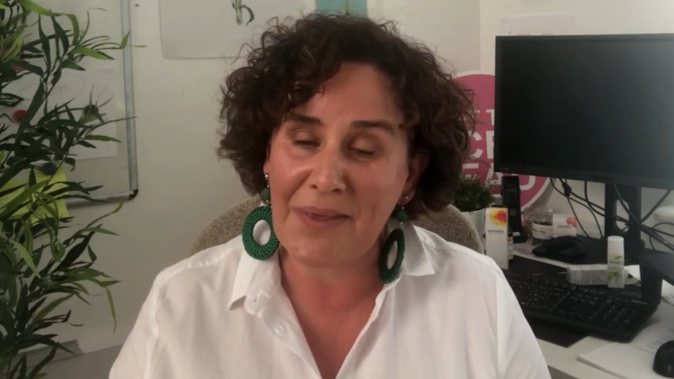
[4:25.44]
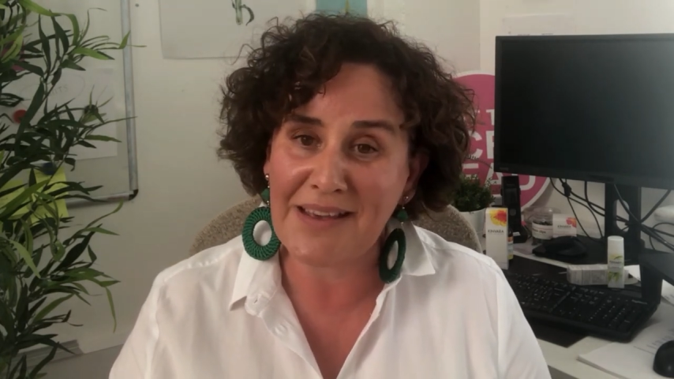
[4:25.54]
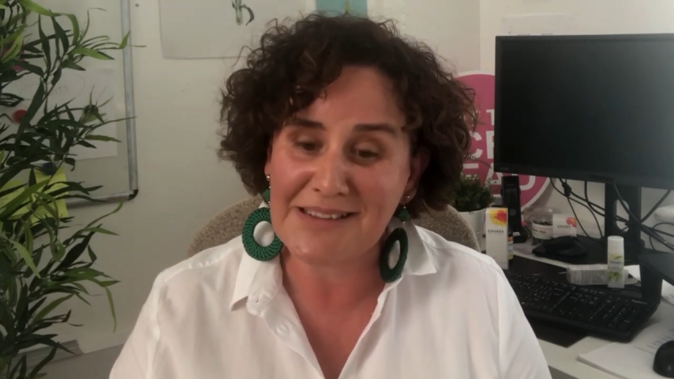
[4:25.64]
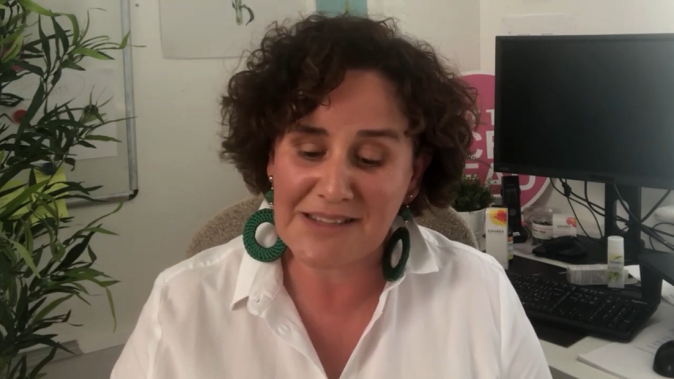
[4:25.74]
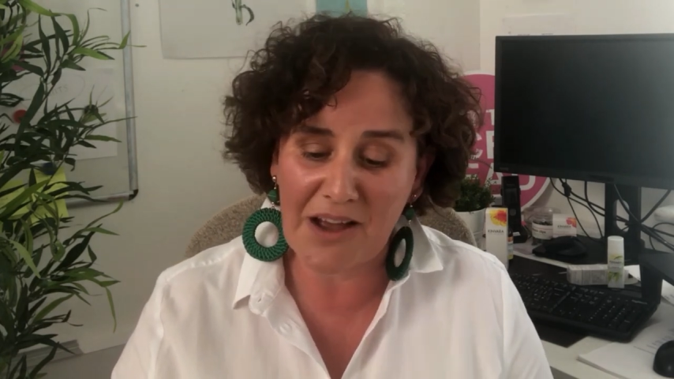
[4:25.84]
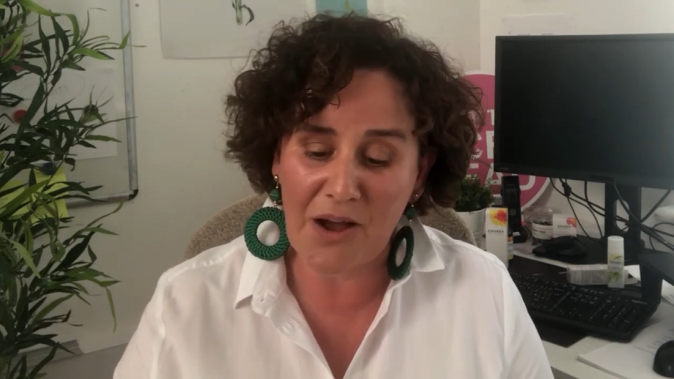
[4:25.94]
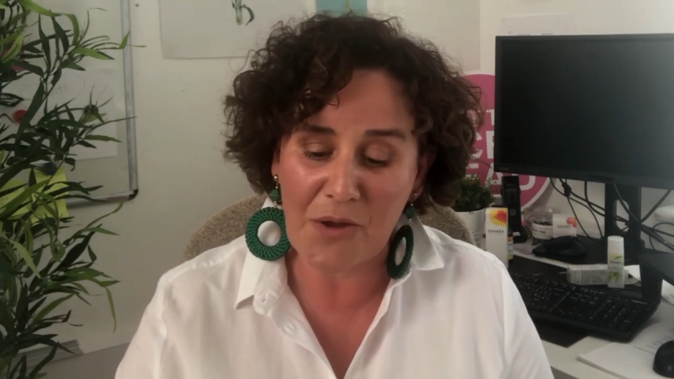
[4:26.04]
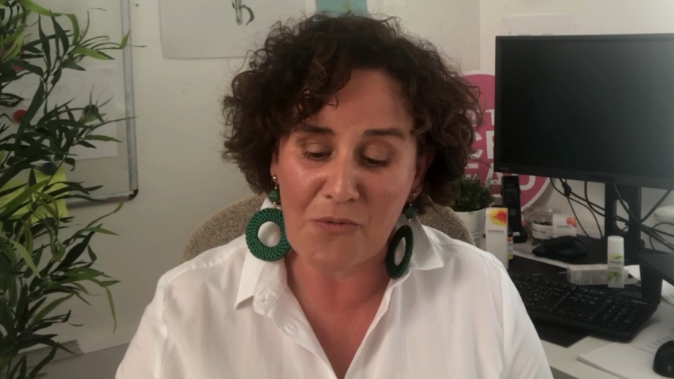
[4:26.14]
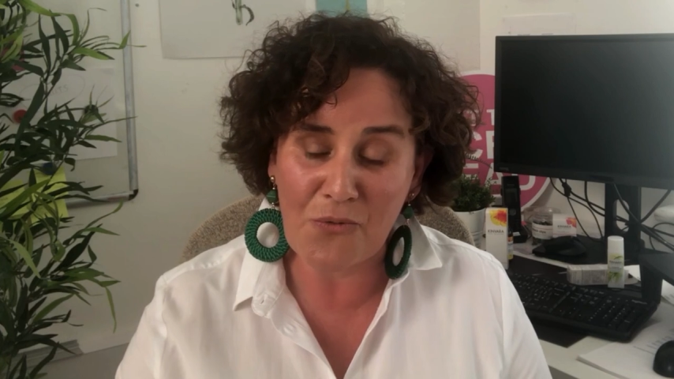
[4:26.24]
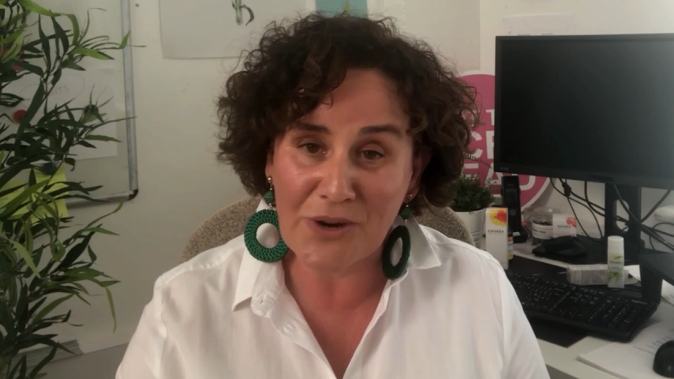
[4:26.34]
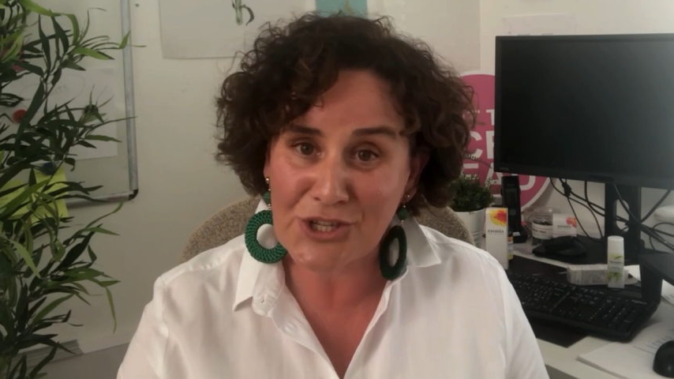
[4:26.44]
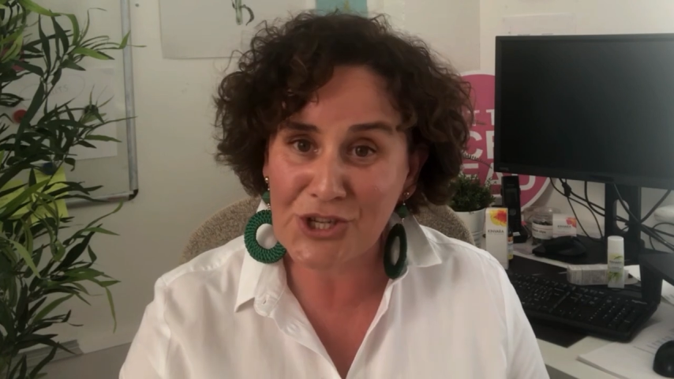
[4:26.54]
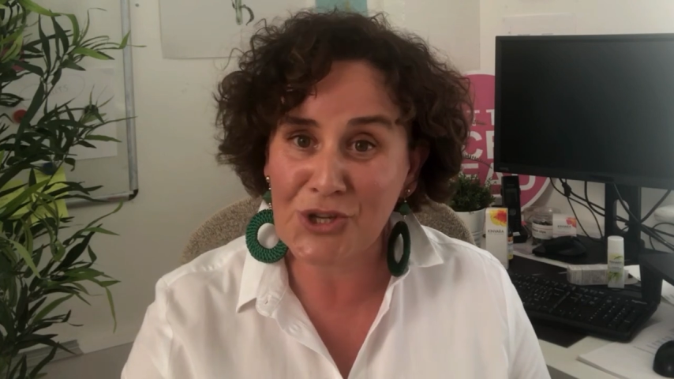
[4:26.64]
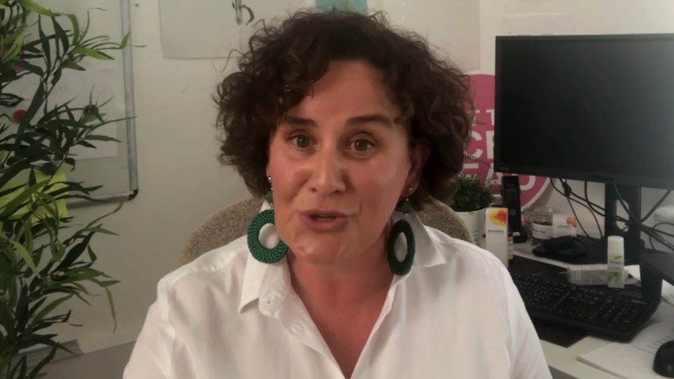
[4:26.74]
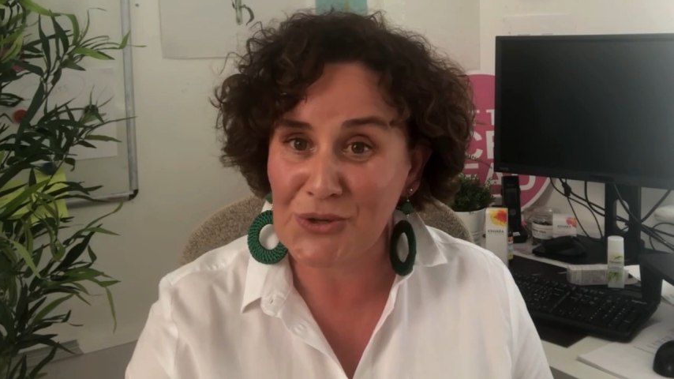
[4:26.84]
is I
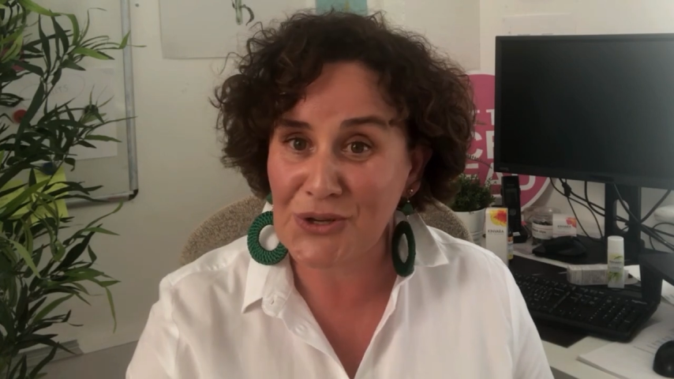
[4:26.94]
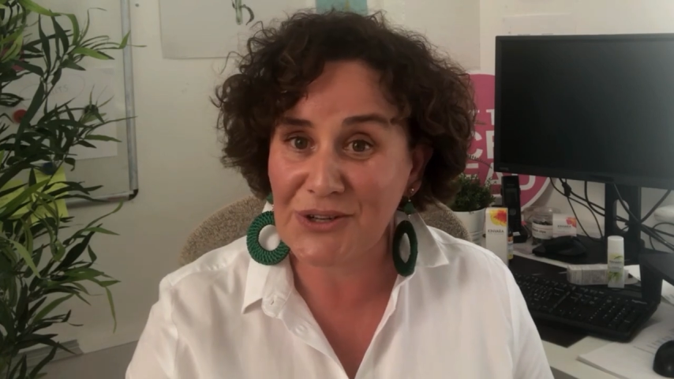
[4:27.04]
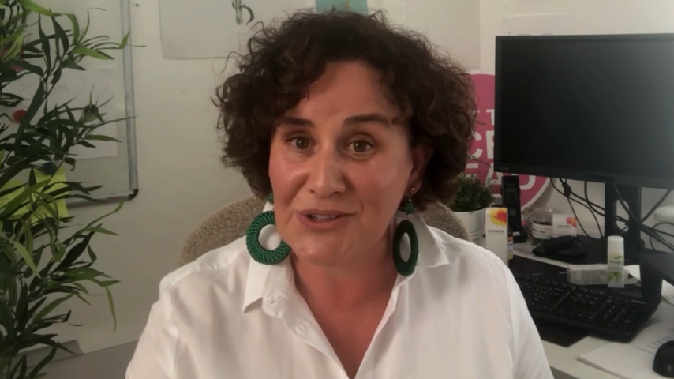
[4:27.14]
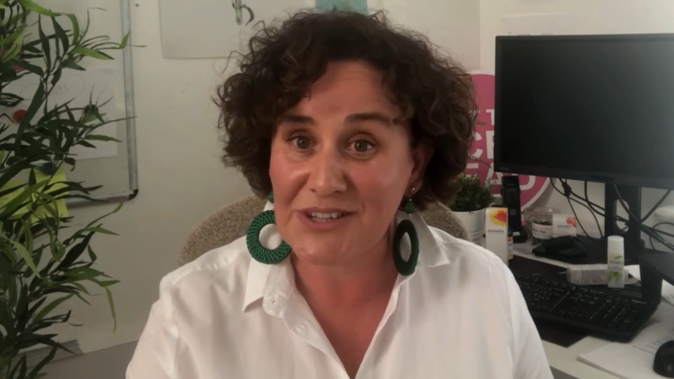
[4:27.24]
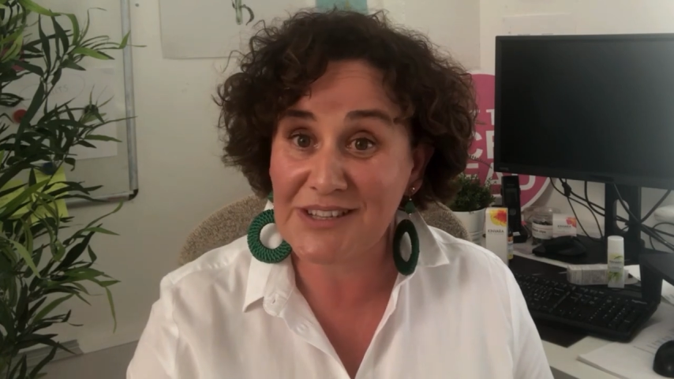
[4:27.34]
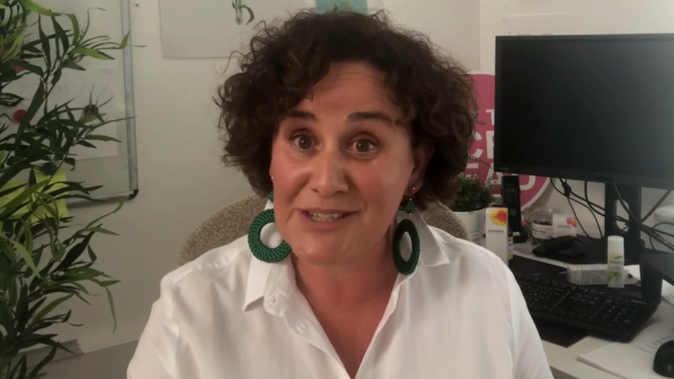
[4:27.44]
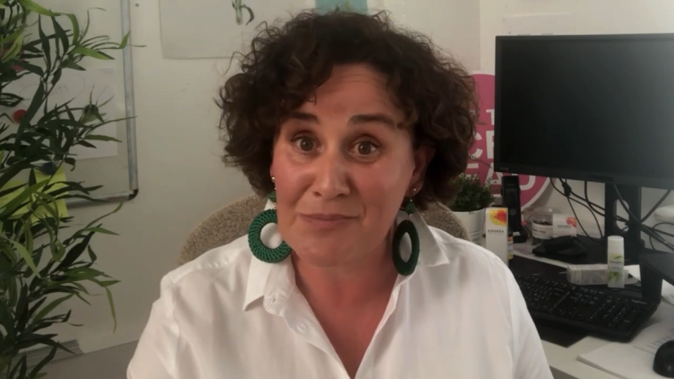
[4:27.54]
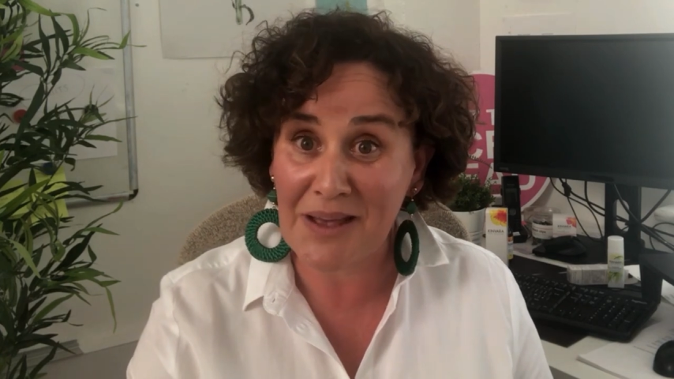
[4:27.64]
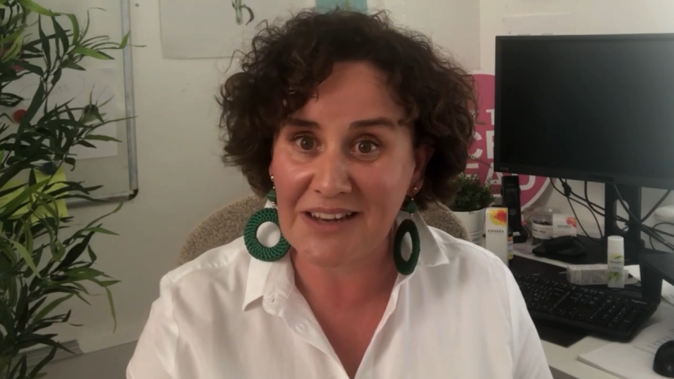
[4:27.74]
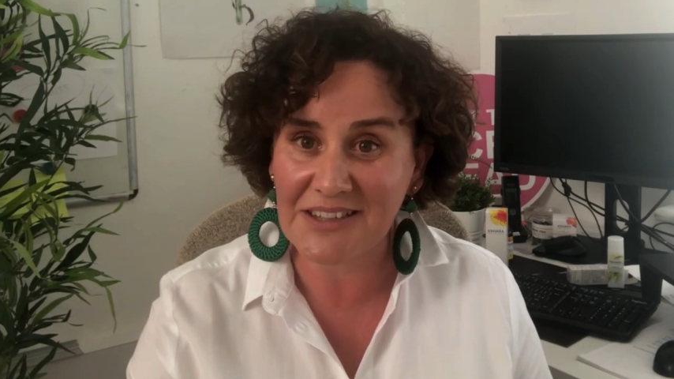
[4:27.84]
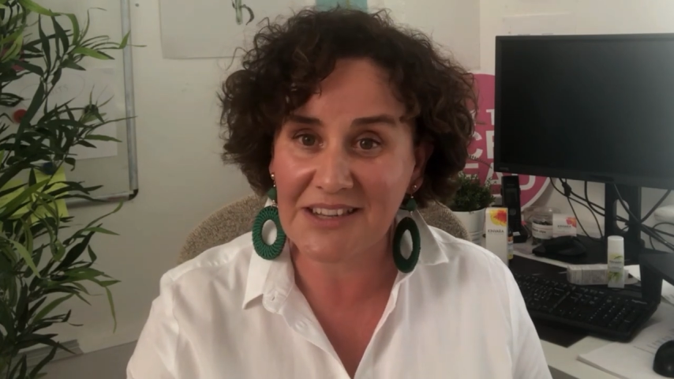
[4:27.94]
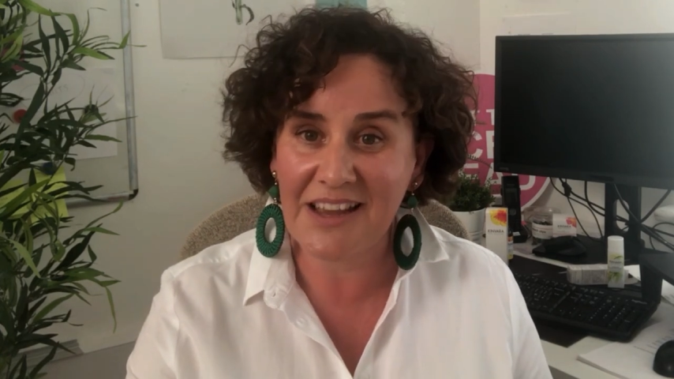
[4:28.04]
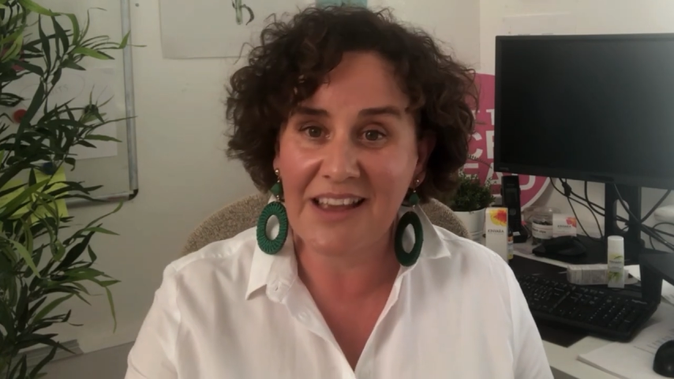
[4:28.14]
wish you could smell it.